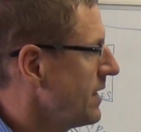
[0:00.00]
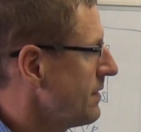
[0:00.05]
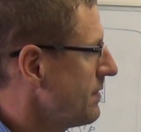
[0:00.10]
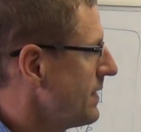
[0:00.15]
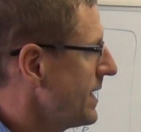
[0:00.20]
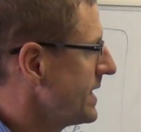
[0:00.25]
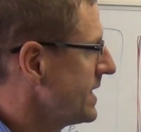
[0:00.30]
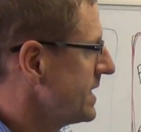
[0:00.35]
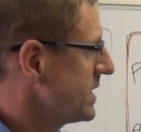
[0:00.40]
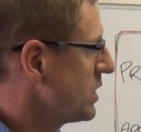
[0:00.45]

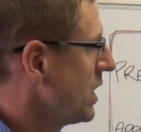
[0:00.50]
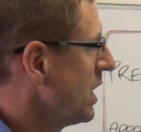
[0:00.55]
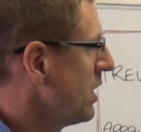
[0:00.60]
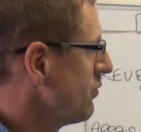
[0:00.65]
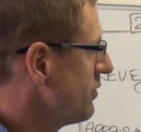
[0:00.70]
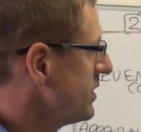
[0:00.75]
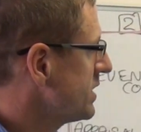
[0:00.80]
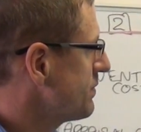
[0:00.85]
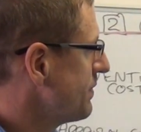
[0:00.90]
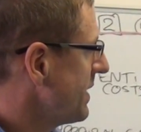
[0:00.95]
That is,
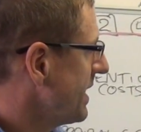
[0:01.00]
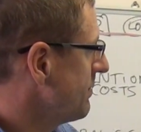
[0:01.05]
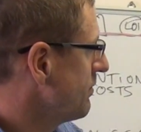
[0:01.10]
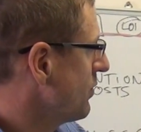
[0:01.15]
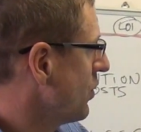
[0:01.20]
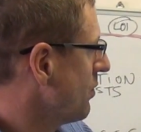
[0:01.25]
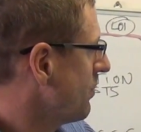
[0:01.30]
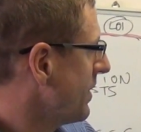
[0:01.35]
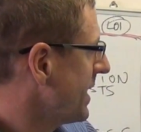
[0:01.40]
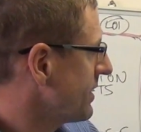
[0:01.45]
we spend
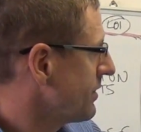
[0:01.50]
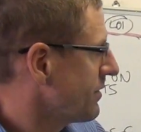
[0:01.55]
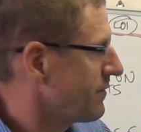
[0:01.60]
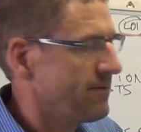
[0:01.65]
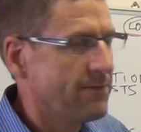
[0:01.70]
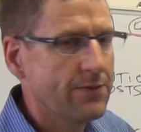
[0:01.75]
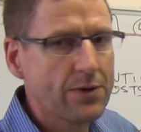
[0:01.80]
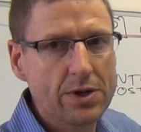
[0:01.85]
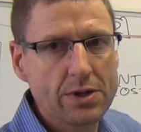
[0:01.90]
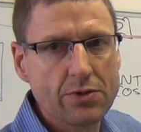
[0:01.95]
more money on
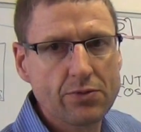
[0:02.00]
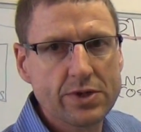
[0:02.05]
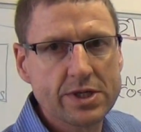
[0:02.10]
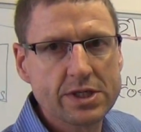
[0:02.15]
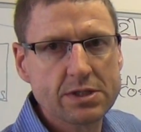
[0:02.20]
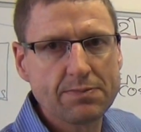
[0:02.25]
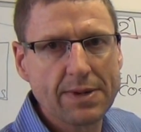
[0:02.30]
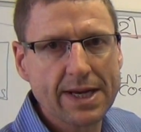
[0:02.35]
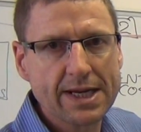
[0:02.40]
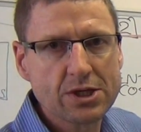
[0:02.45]
further
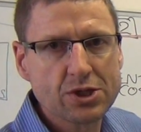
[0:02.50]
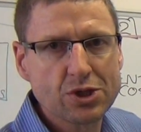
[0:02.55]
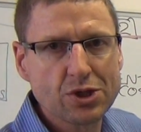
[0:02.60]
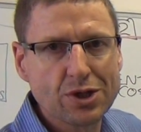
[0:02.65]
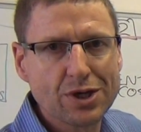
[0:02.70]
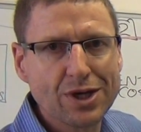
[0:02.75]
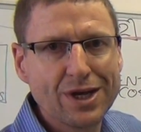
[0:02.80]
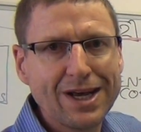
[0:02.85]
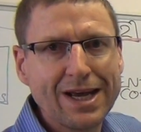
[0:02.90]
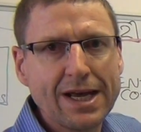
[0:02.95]

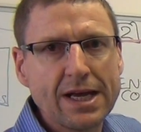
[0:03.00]
inspection.